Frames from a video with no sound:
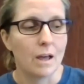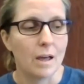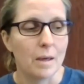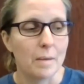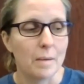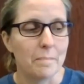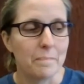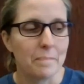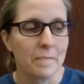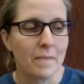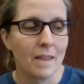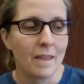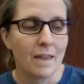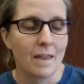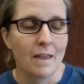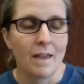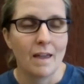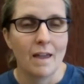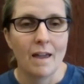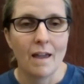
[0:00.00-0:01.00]

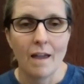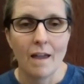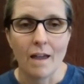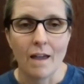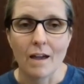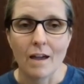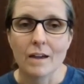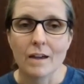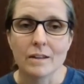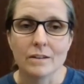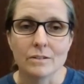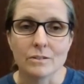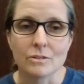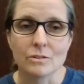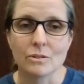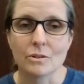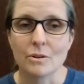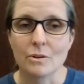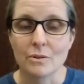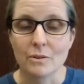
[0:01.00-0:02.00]
And
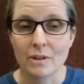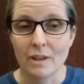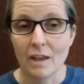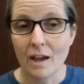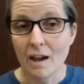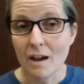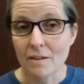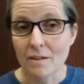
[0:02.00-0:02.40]
so, yeah,